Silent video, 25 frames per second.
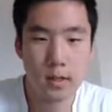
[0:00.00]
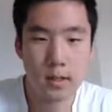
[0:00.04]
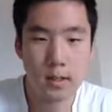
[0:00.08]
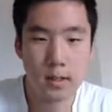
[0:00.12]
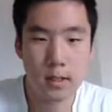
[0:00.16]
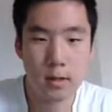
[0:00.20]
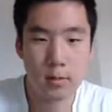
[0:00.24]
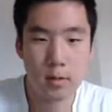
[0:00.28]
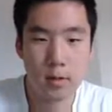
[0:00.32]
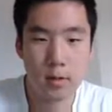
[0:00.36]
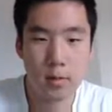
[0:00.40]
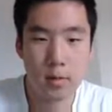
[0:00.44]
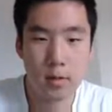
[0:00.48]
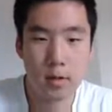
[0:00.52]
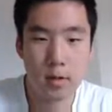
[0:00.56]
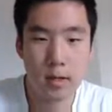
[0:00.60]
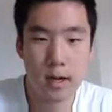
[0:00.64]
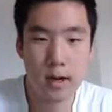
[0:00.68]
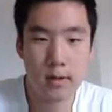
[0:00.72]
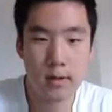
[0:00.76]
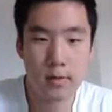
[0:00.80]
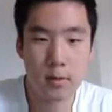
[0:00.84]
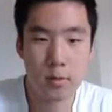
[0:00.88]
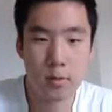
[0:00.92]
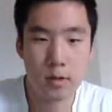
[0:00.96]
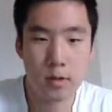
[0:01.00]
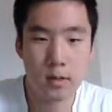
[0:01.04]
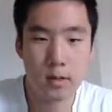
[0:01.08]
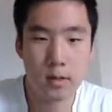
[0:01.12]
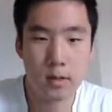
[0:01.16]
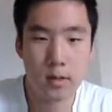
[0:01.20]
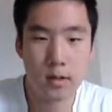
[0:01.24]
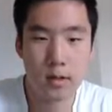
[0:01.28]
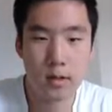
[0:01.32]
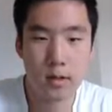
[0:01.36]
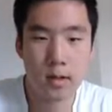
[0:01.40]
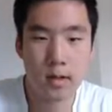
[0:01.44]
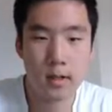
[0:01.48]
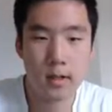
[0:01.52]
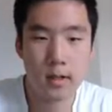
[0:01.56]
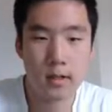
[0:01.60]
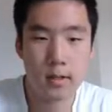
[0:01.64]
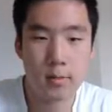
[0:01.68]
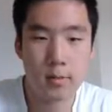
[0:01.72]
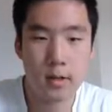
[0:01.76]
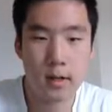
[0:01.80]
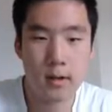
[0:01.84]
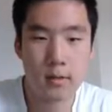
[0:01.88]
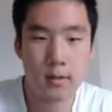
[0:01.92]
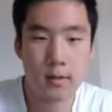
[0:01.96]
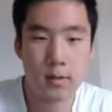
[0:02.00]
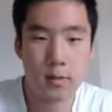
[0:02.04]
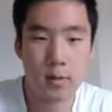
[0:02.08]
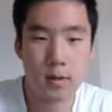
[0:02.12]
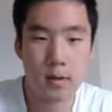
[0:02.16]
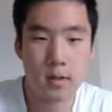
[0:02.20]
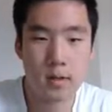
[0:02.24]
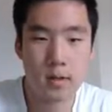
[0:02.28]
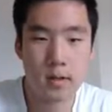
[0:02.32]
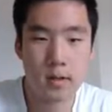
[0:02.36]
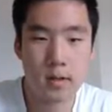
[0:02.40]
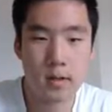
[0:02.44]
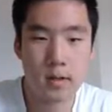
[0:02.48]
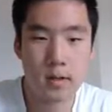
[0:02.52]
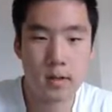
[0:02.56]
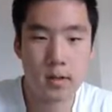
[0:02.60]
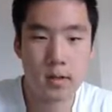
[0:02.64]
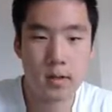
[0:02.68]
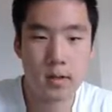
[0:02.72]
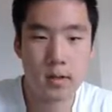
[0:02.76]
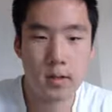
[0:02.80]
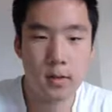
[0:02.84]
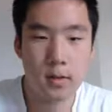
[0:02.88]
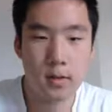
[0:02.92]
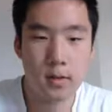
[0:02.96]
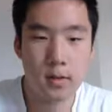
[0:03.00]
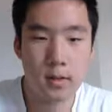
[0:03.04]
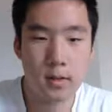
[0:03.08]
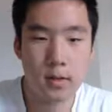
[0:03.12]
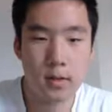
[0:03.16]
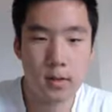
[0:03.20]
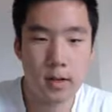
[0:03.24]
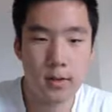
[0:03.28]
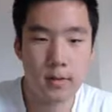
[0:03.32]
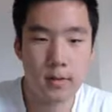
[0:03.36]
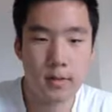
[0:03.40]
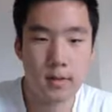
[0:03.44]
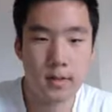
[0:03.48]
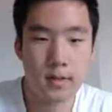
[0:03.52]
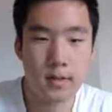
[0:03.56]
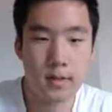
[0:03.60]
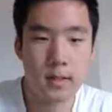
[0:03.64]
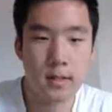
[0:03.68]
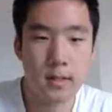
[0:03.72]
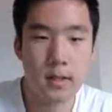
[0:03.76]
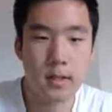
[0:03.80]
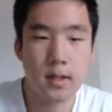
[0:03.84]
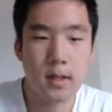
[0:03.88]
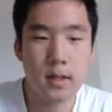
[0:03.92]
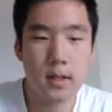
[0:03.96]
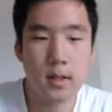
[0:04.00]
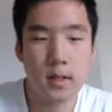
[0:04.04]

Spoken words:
then we will have the word cod, we have the word co, then we have c.